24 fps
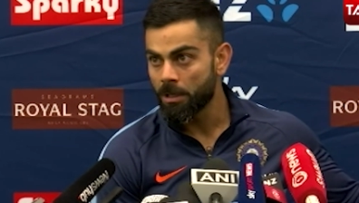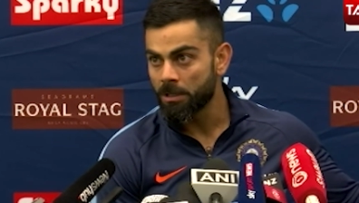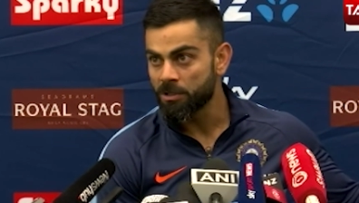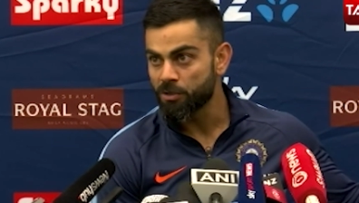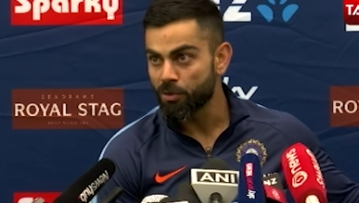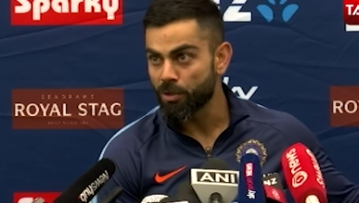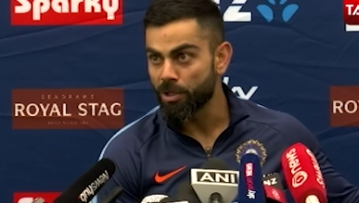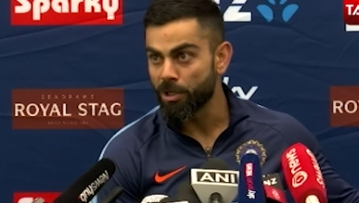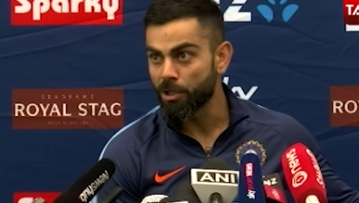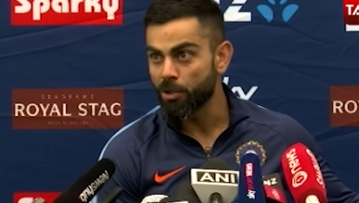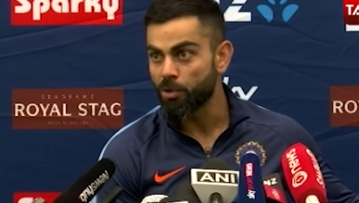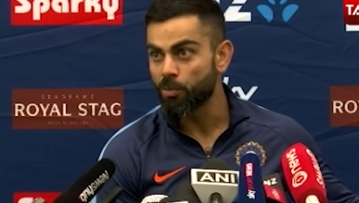
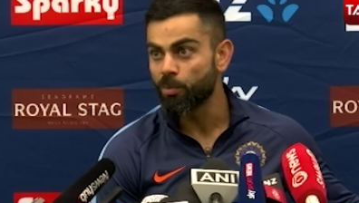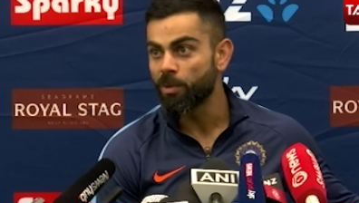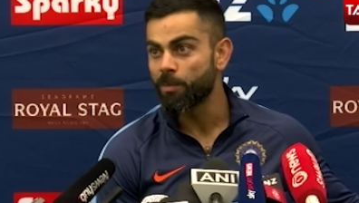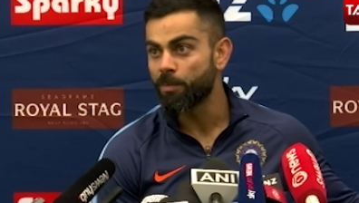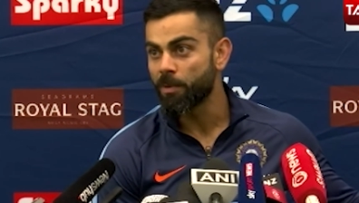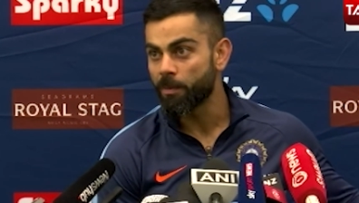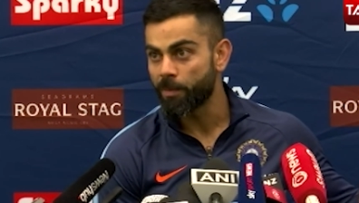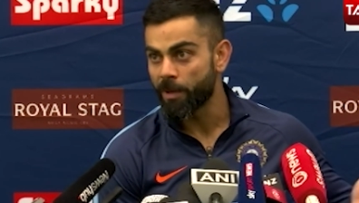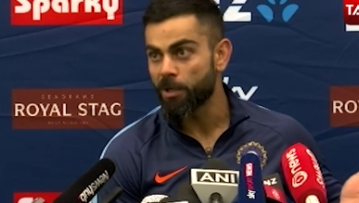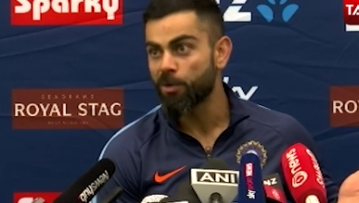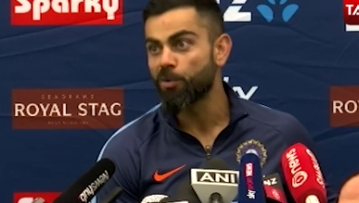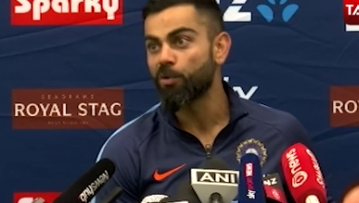So you need to be
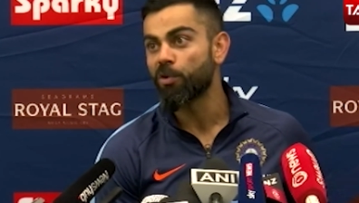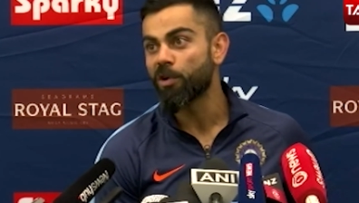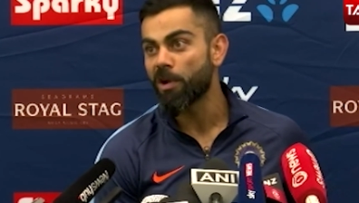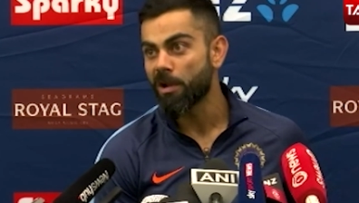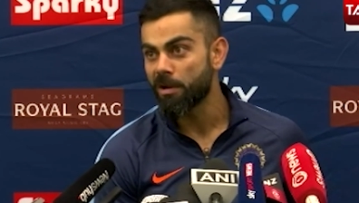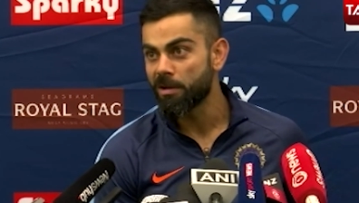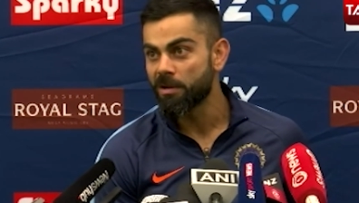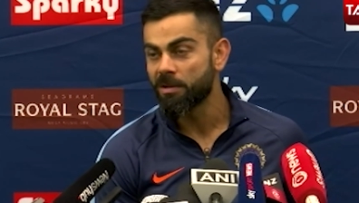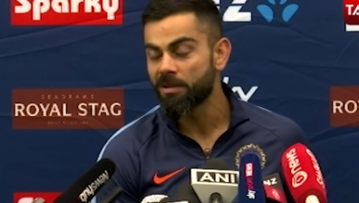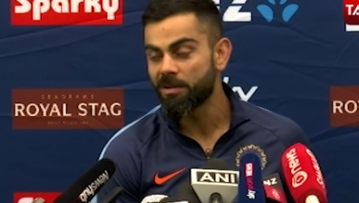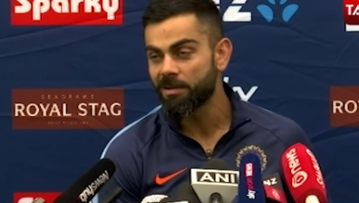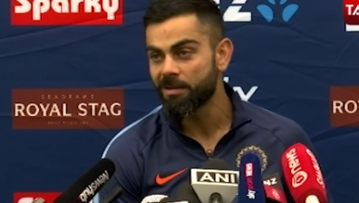prepared to
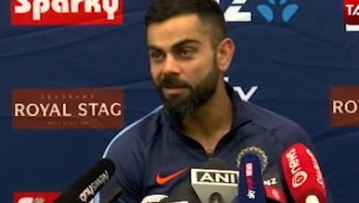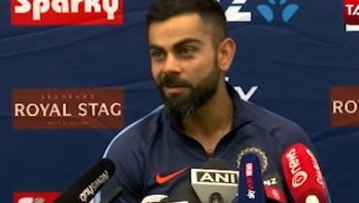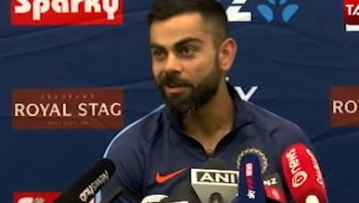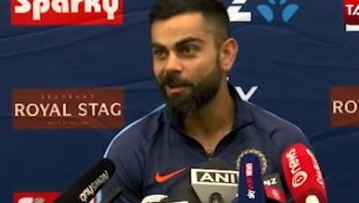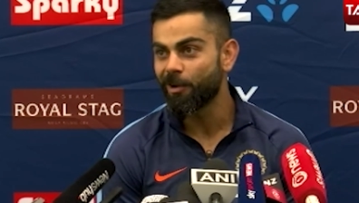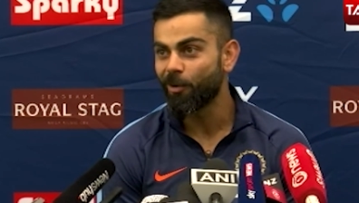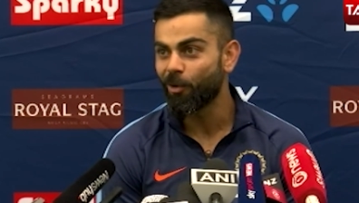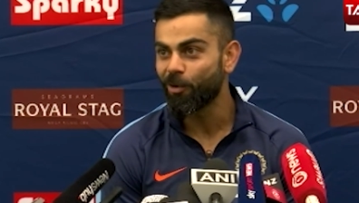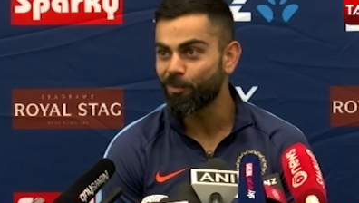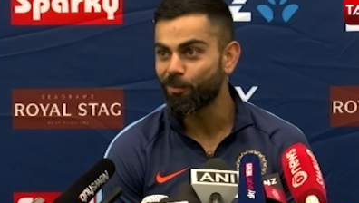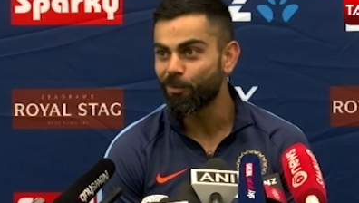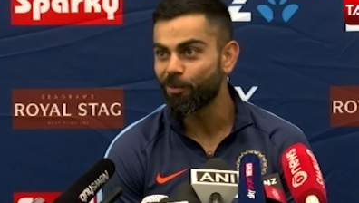run a
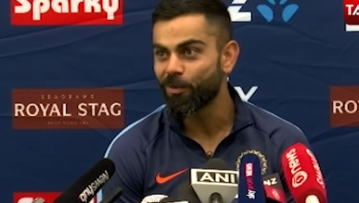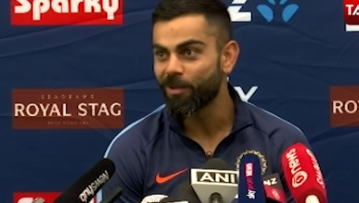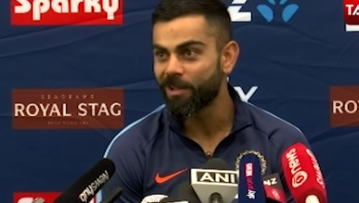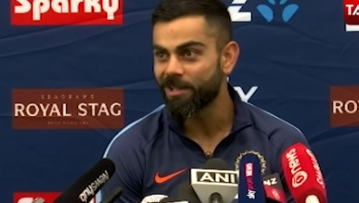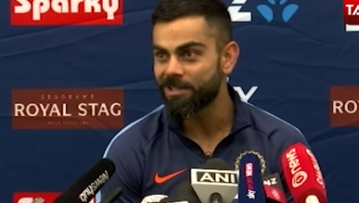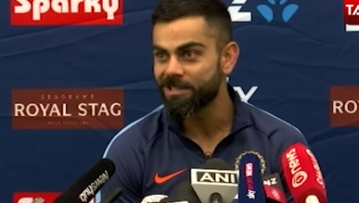lot more.